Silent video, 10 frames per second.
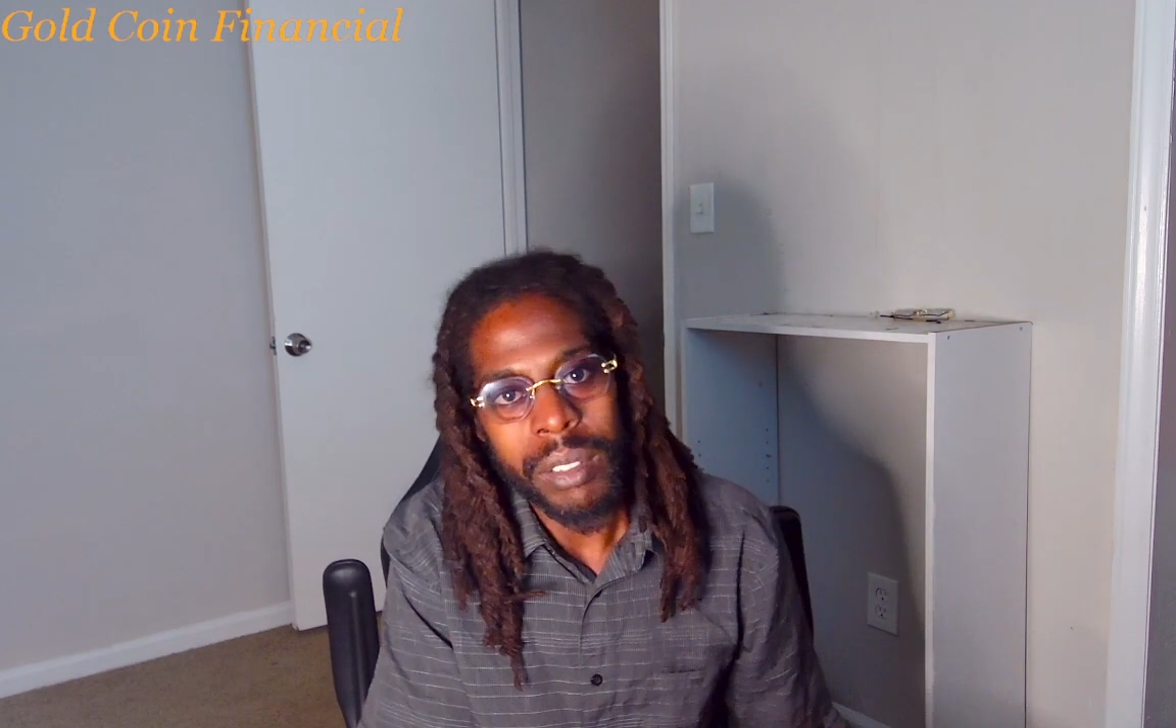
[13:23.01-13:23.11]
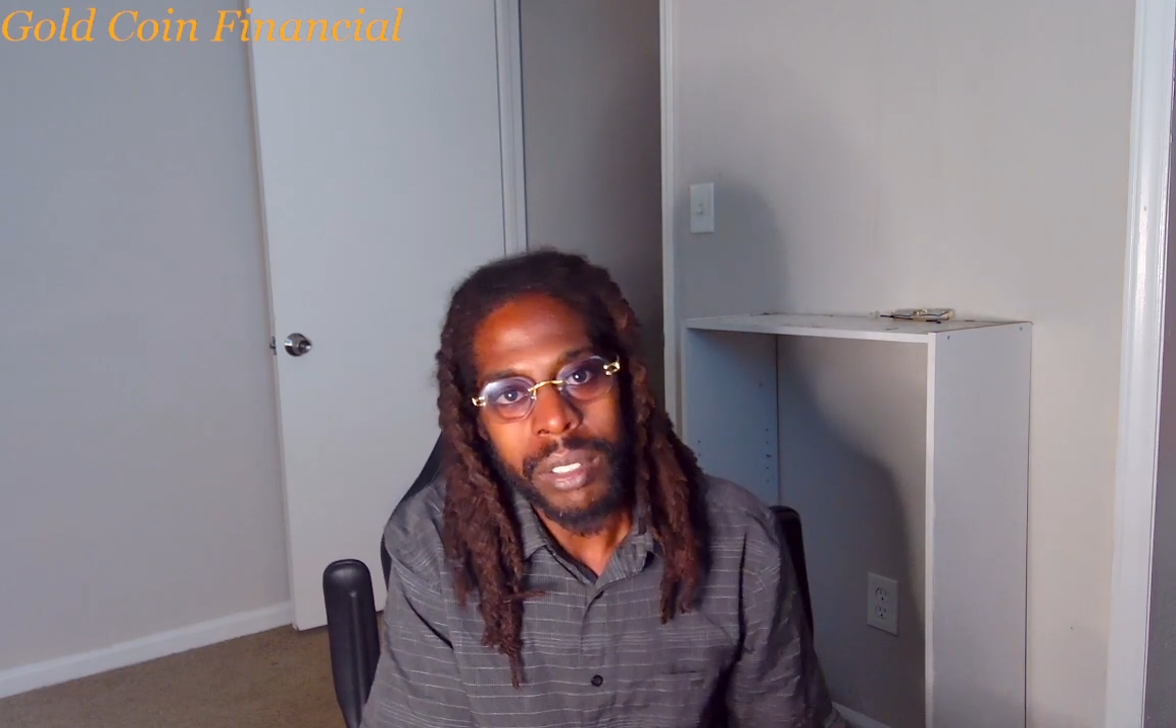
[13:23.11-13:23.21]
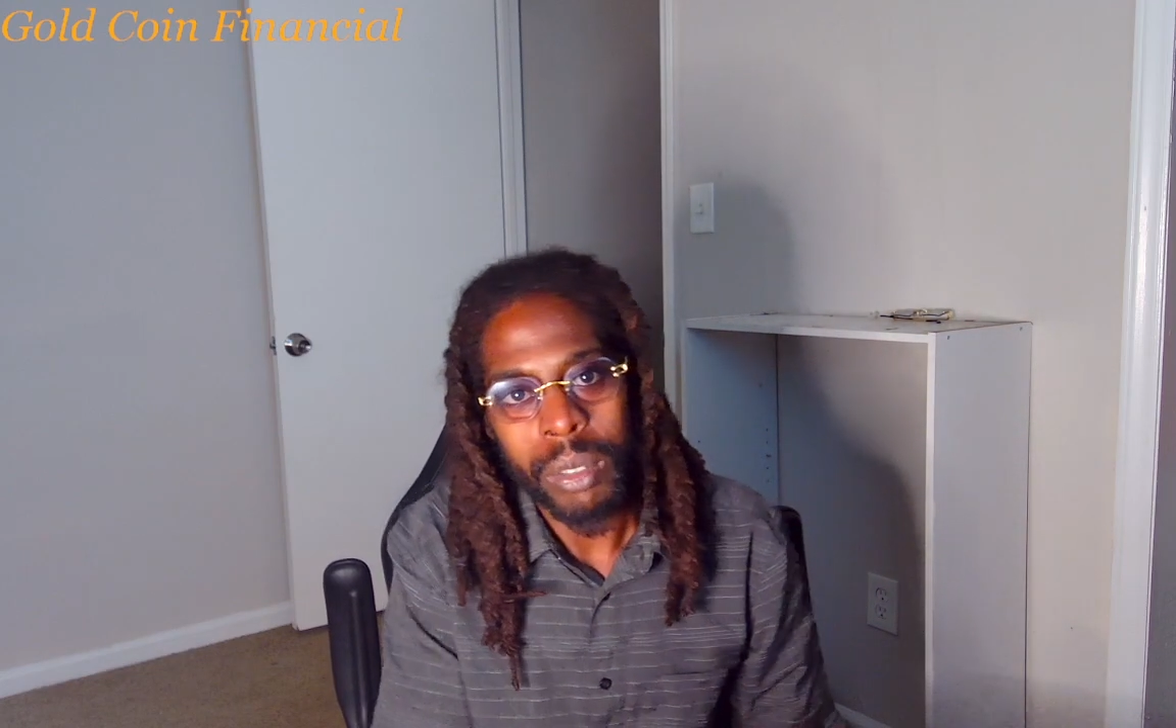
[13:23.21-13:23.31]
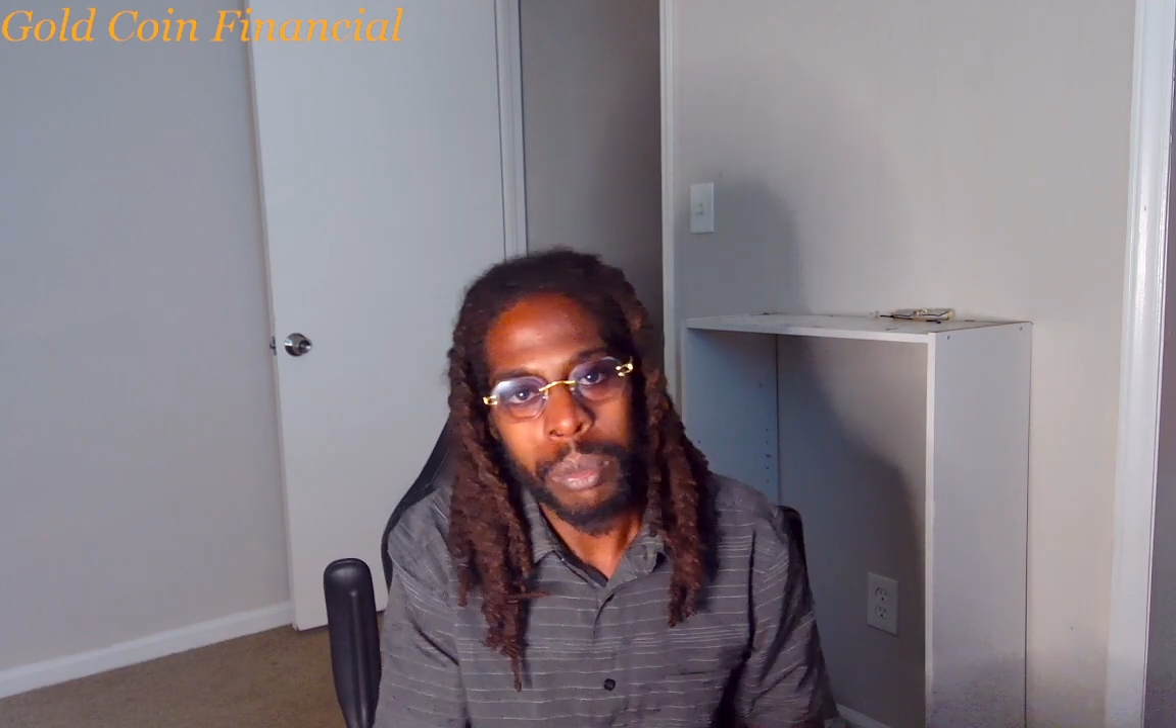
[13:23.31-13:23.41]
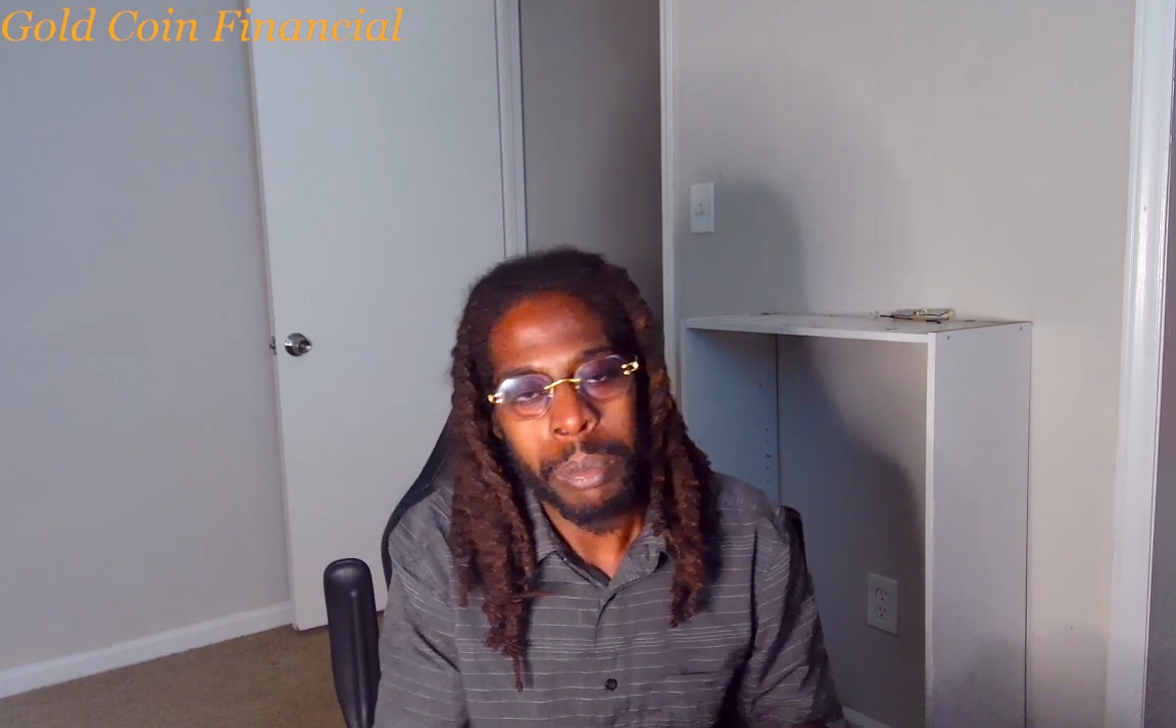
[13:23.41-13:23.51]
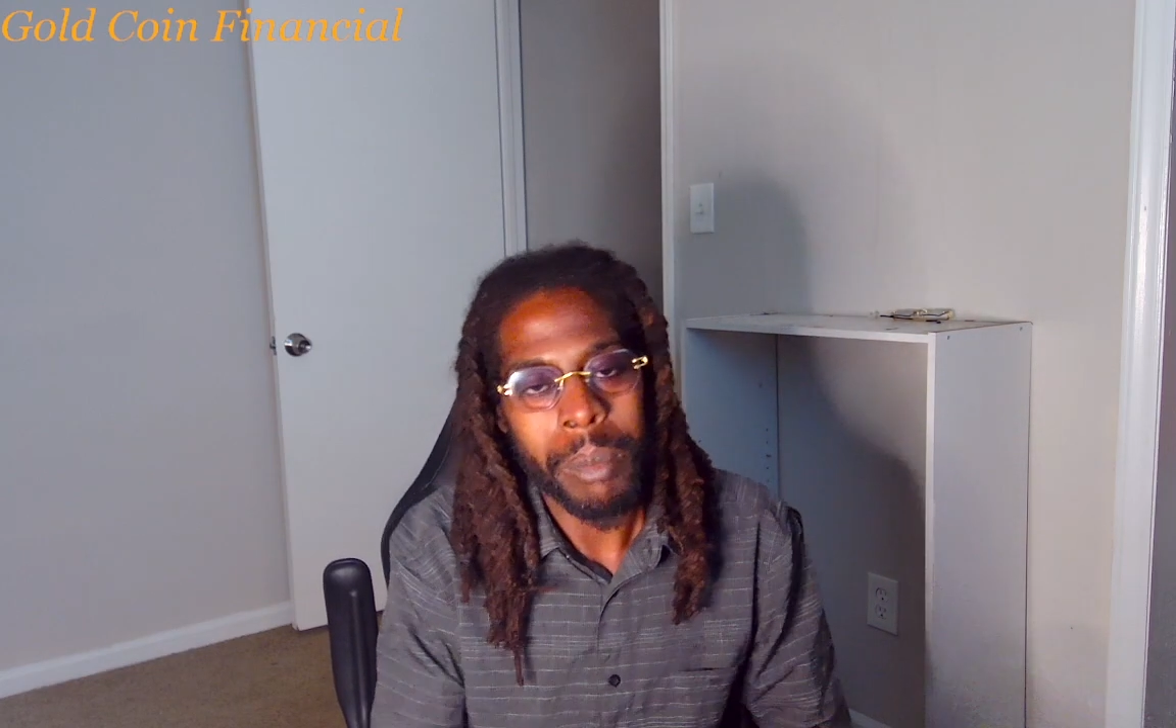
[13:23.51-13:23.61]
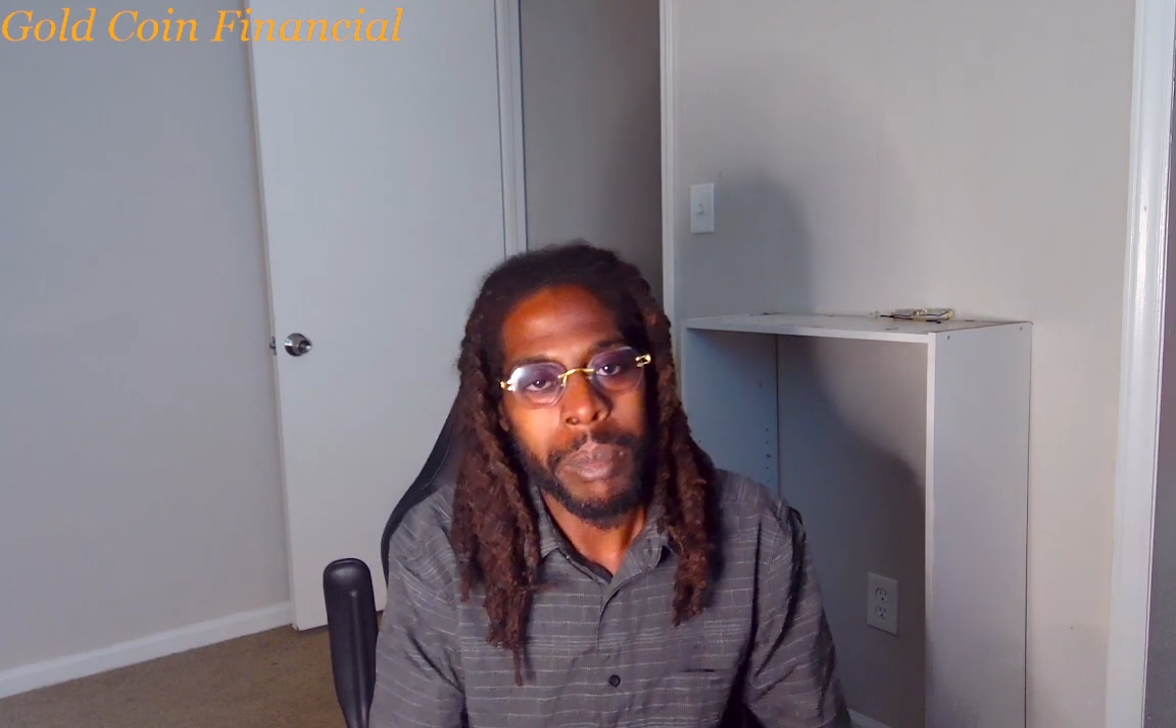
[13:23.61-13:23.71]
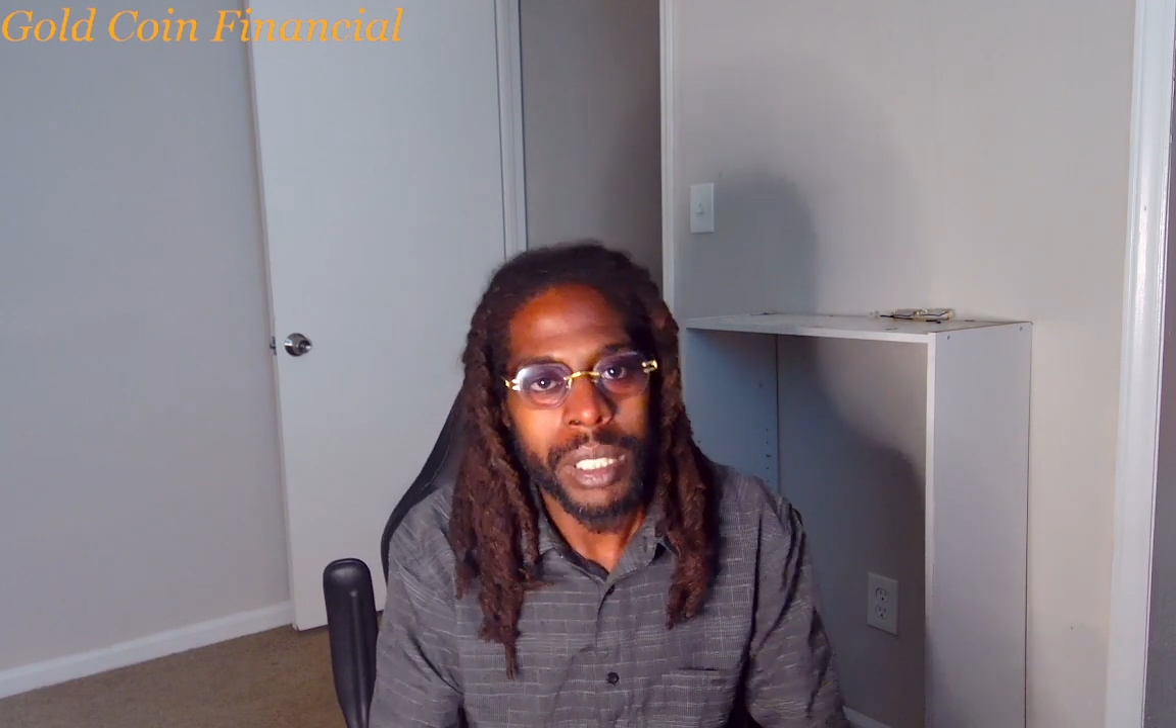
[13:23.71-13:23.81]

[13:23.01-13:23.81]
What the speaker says: So remember